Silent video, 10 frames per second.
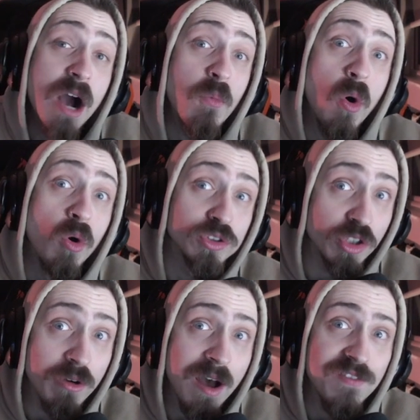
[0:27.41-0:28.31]
We're also
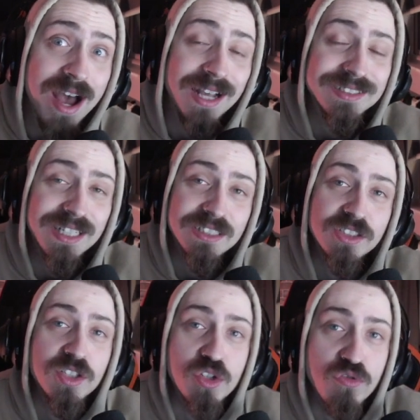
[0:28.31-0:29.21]
going to have access
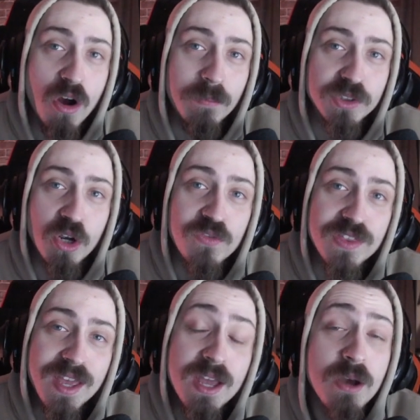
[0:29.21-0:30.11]
to the drops over
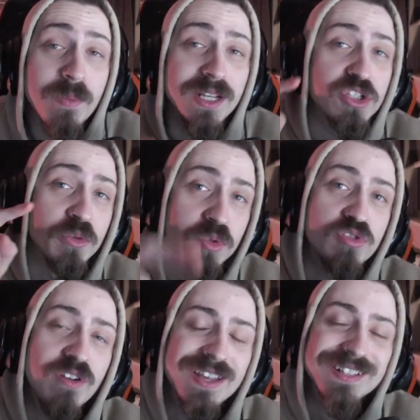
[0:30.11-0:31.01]
there. But let's jump
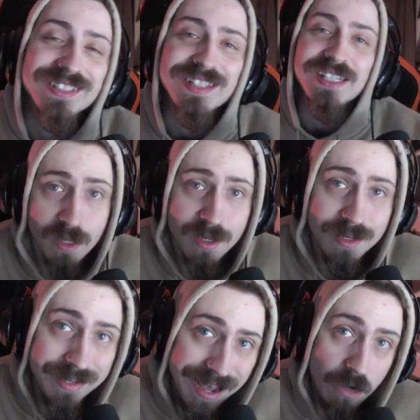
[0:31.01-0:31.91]
straight into this.
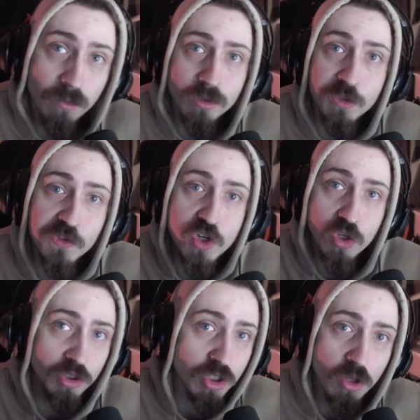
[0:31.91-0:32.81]
Now, you've
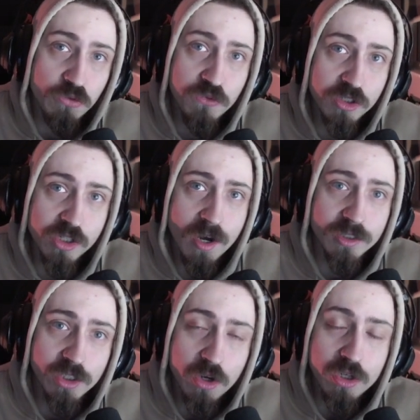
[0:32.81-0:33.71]
just got through the starter
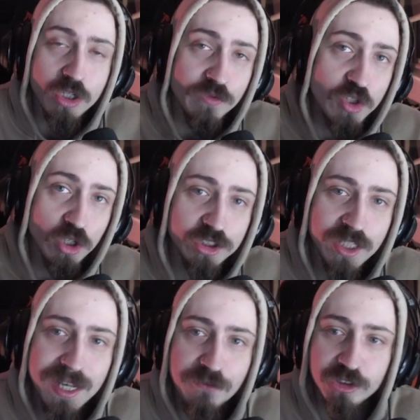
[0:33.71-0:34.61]
zone. You've just
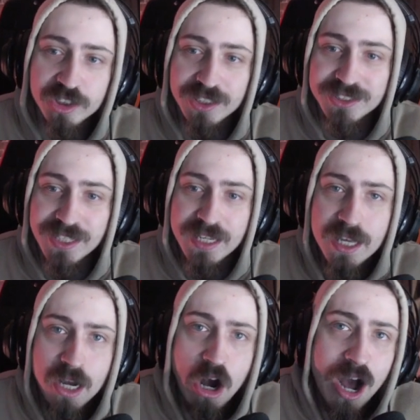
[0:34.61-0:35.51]
hit level 60.
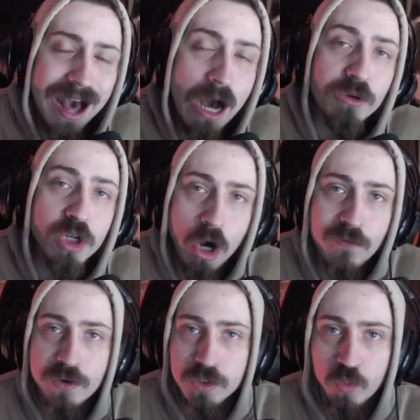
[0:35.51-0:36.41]
How do
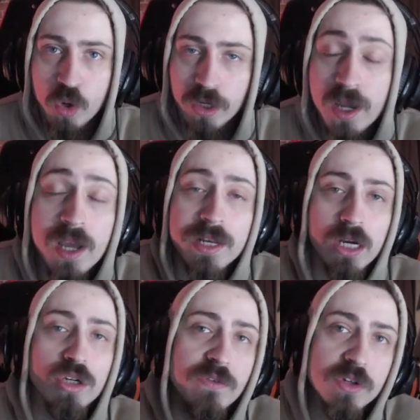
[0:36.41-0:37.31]
Covenants work? Now,
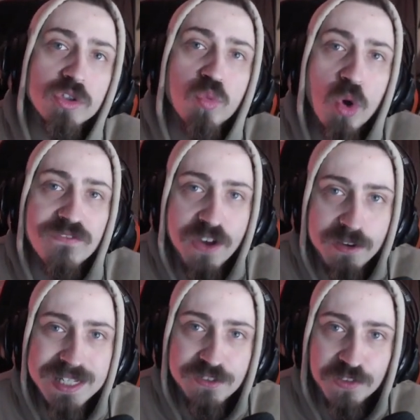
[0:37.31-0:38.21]
Covenants work
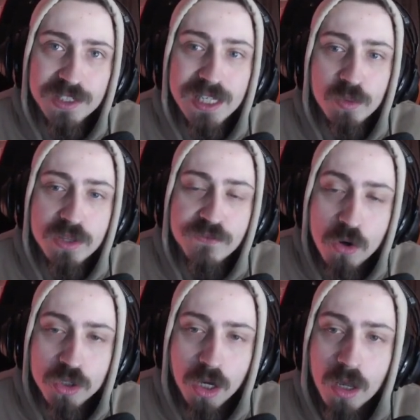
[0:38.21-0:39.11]
very differently with
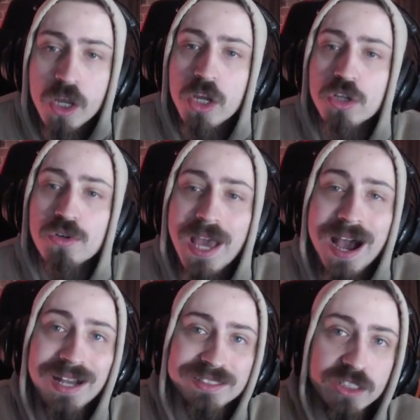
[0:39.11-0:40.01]
Evoker. You get
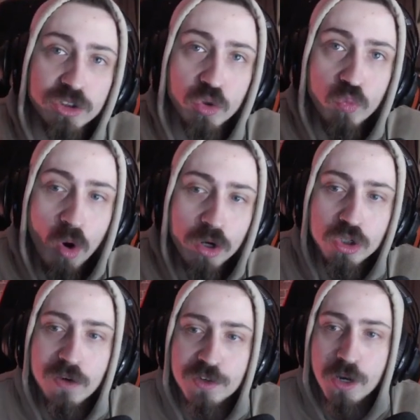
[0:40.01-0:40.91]
access to one
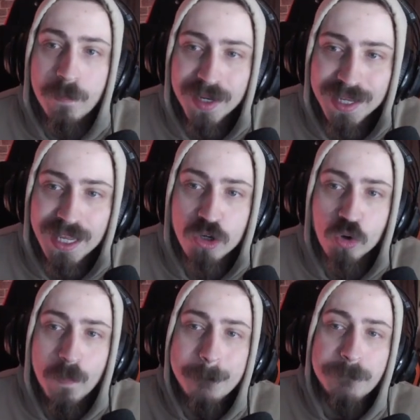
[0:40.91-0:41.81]
Covenant ability
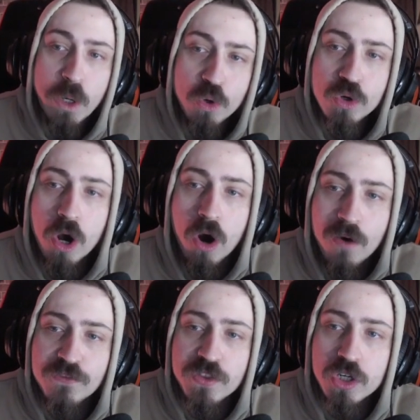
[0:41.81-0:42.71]
called Boon
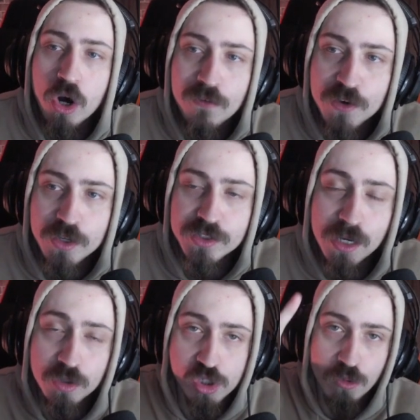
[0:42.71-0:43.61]
of the Covenants.
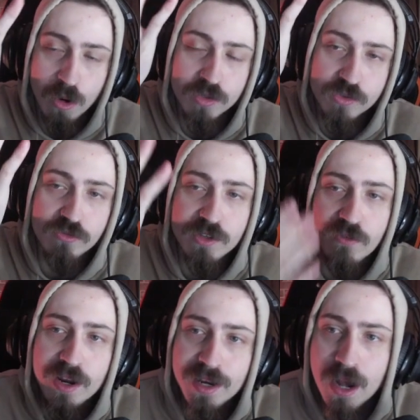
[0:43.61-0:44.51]
I'll show it on screen
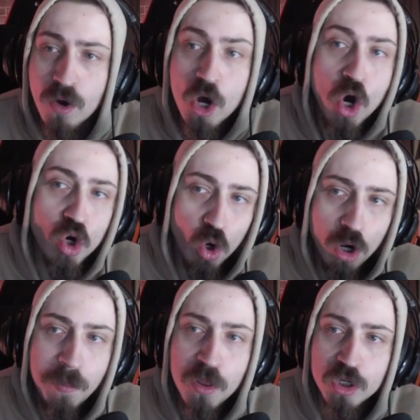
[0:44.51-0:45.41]
right now. Call
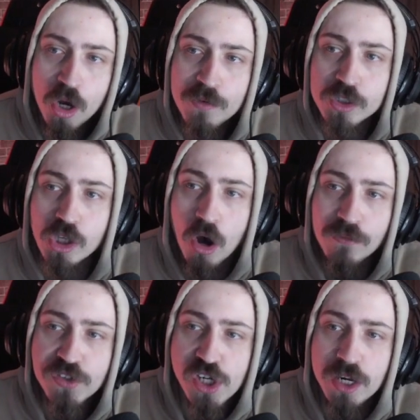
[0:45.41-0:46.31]
upon the Covenants
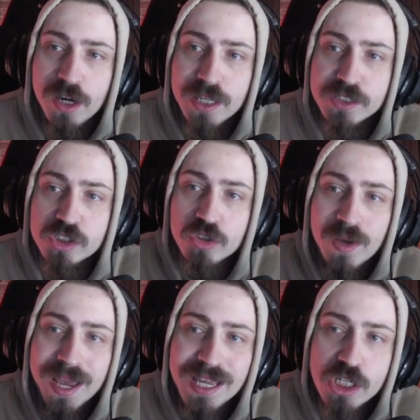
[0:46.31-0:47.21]
of Shadowlands
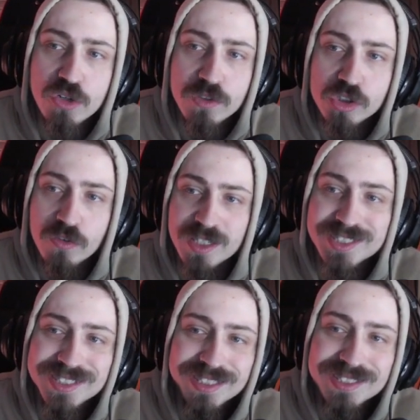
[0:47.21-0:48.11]
to aid you, restoring
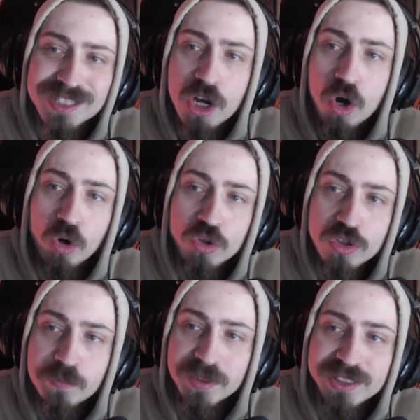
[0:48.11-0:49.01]

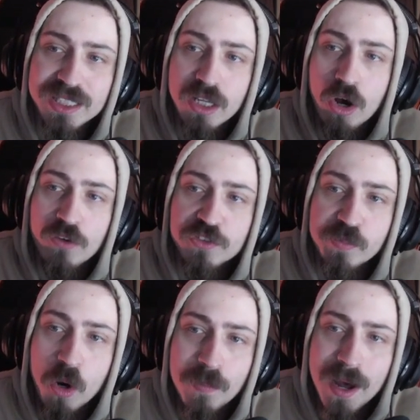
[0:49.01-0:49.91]
600% of
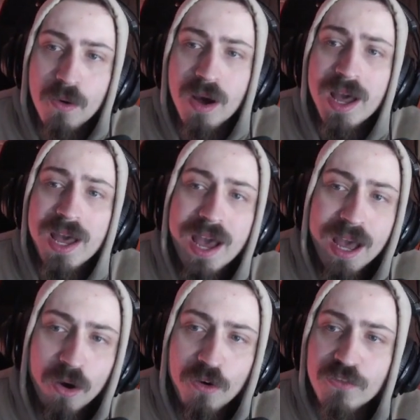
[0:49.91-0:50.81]
spell power,
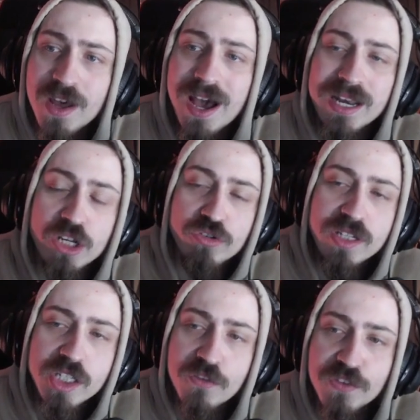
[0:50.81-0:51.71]
health, and
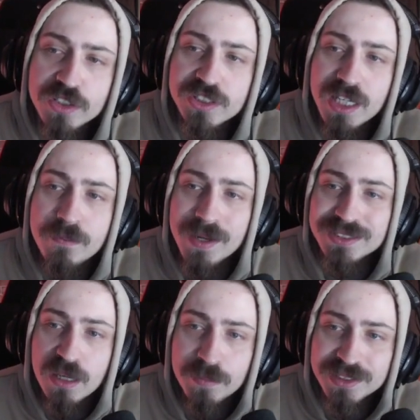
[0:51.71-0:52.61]
increasing your versatility by
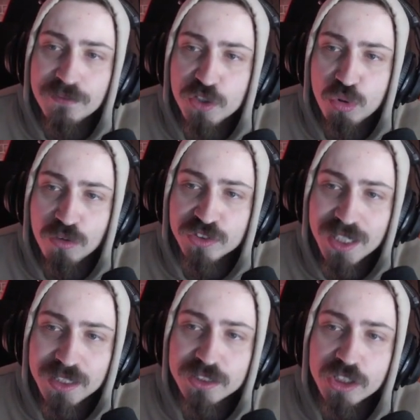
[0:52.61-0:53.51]
10% for 12
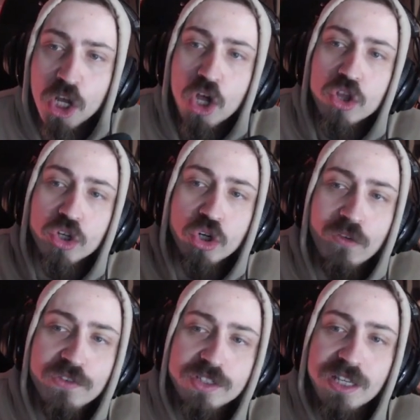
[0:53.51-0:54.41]
seconds. The
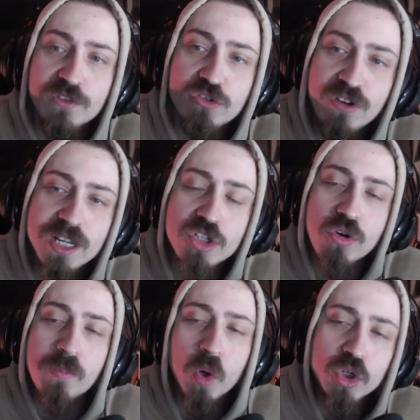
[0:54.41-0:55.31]
Covenants have granted you
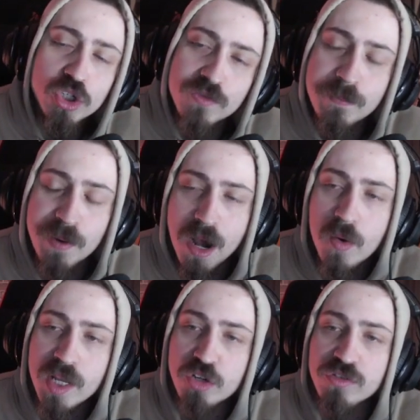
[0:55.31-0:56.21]
a portion of their
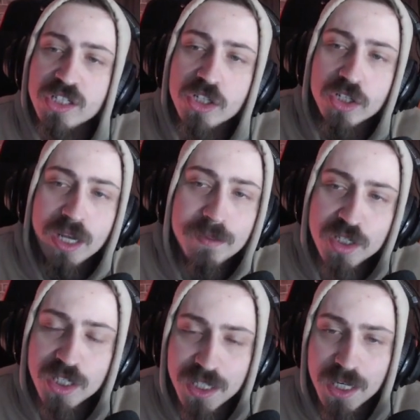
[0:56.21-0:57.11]
power, increasing your damage
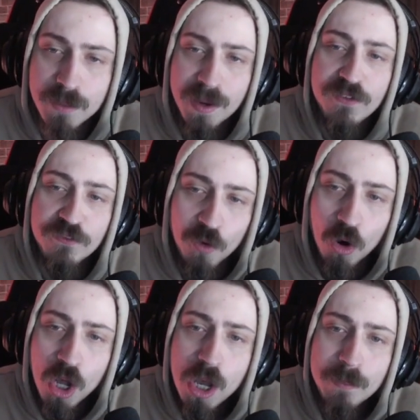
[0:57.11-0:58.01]
and healing by
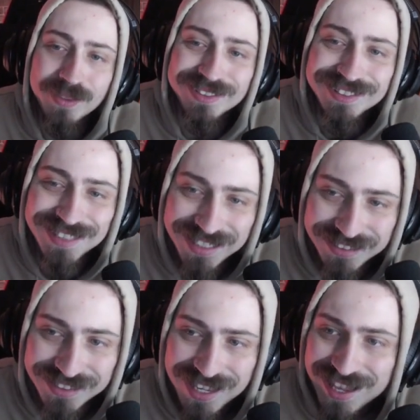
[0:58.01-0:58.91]
4%.